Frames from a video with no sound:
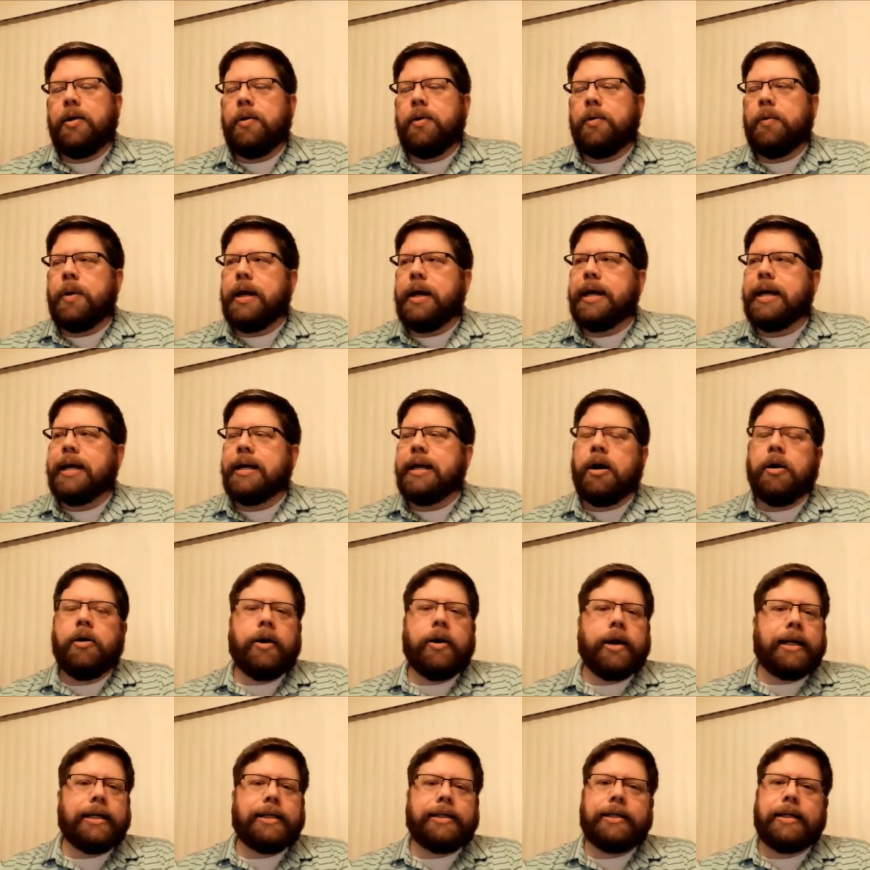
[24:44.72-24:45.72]
We can
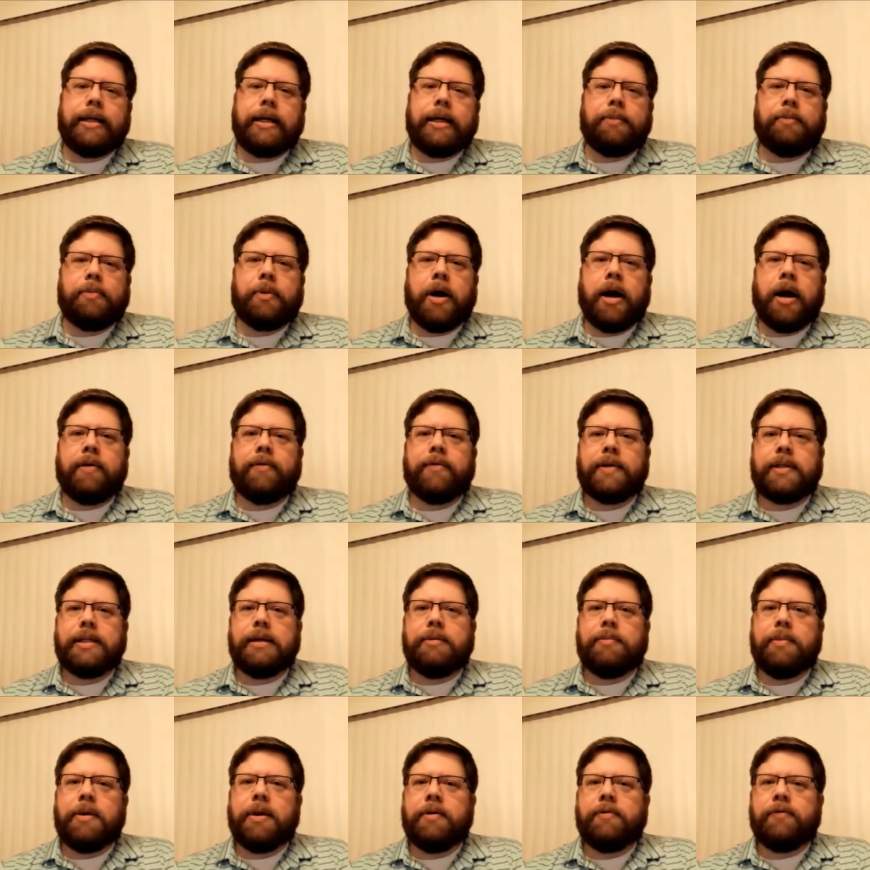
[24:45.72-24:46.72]
already see
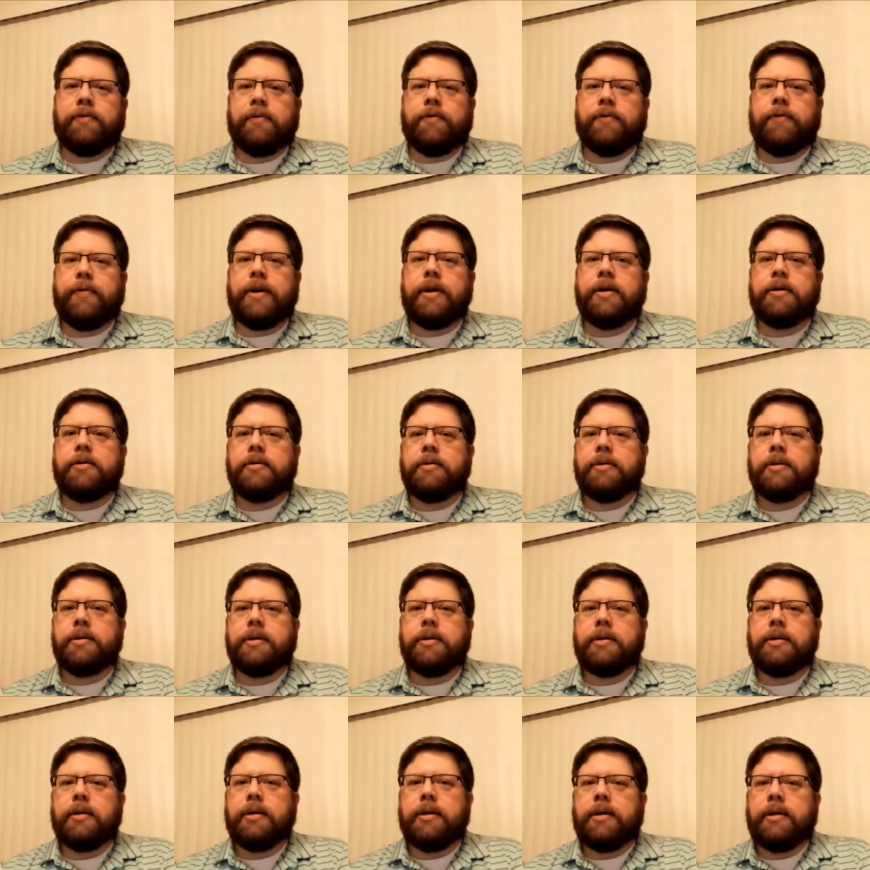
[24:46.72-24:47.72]
prophecy being fulfilled
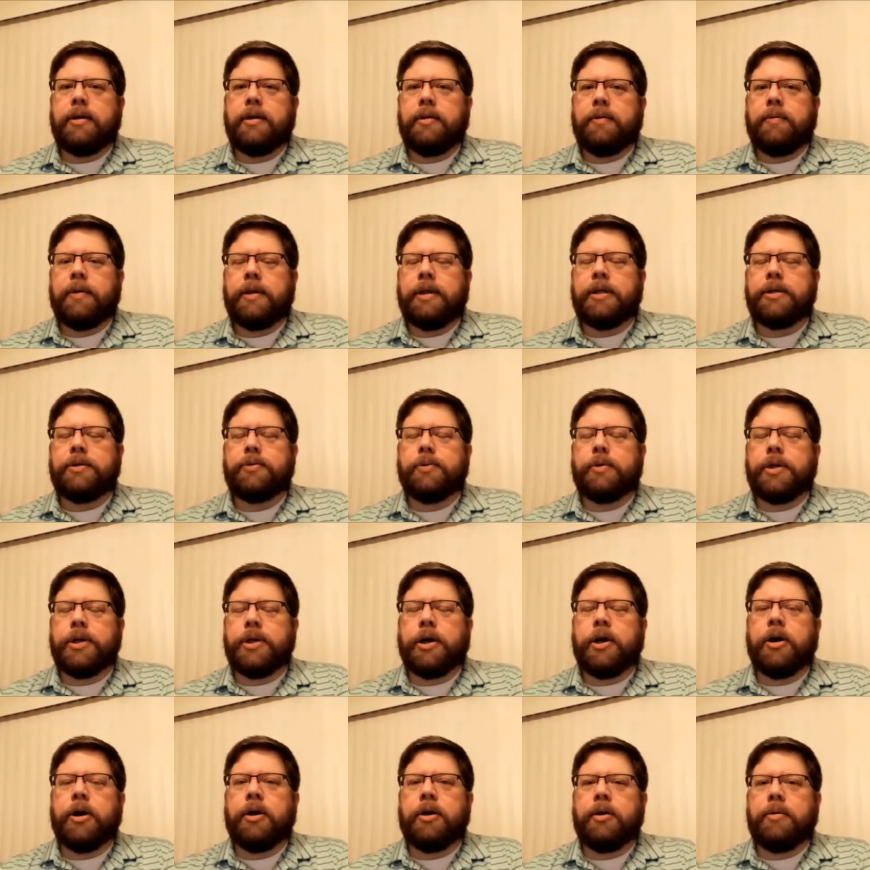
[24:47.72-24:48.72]
with his
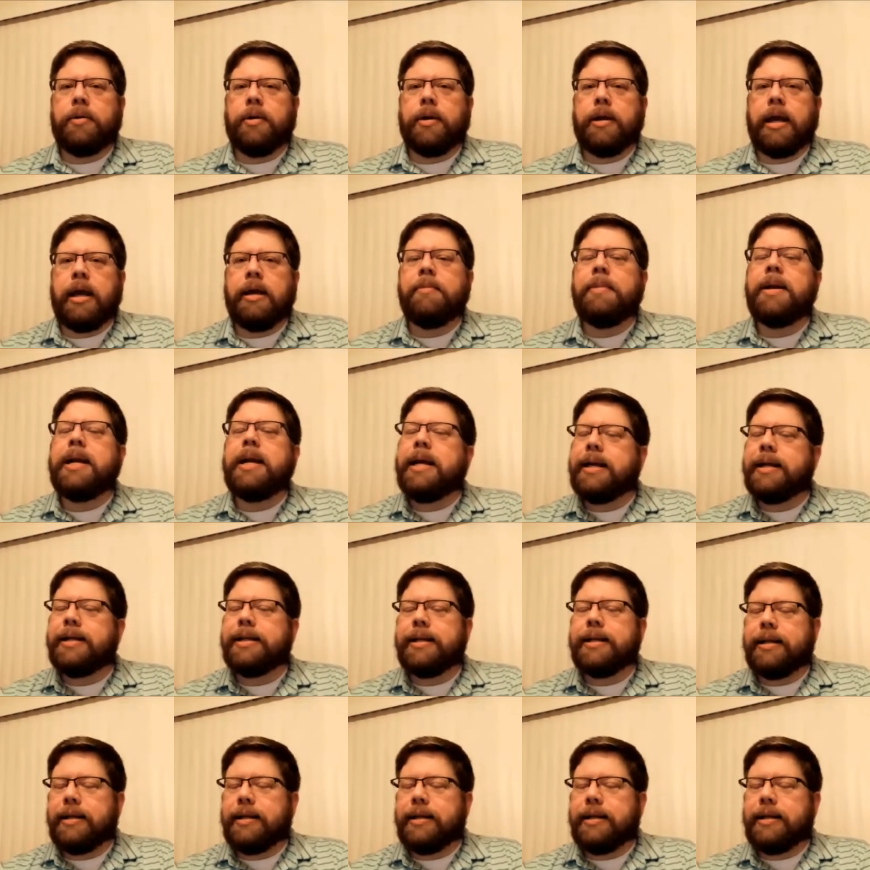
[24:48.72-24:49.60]
return imminent.